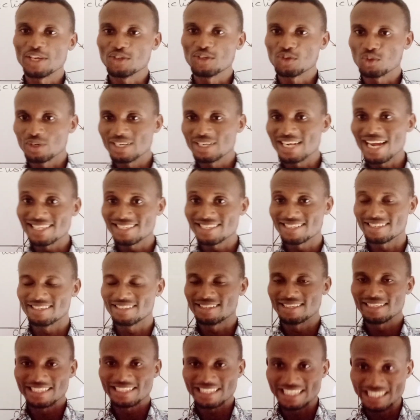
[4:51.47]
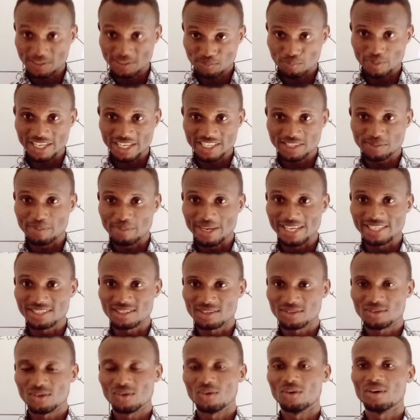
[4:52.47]
So that is displacement,
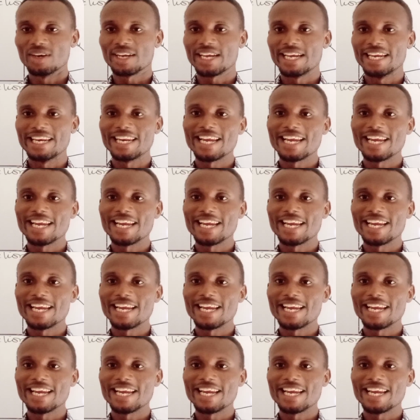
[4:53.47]
okay?